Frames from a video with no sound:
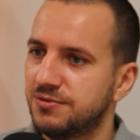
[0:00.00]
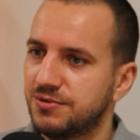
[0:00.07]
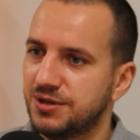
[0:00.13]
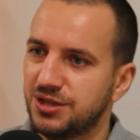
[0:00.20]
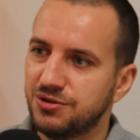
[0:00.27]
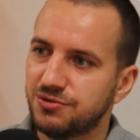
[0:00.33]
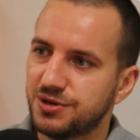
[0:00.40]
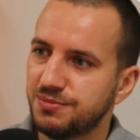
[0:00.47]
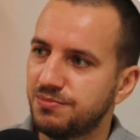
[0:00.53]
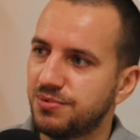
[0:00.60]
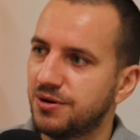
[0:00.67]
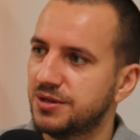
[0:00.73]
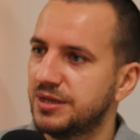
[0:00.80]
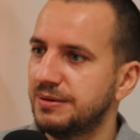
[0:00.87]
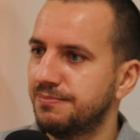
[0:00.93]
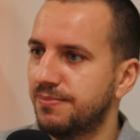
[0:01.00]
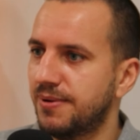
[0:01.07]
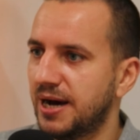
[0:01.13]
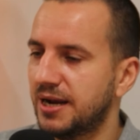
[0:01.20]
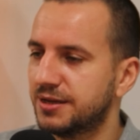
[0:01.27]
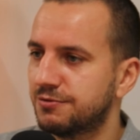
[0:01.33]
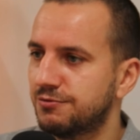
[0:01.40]
in NutriBot the
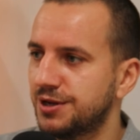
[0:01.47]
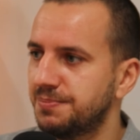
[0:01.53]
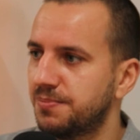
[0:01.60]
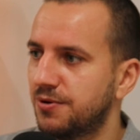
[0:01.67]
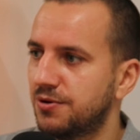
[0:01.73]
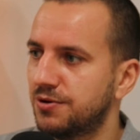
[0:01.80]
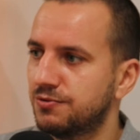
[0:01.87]
bulk report,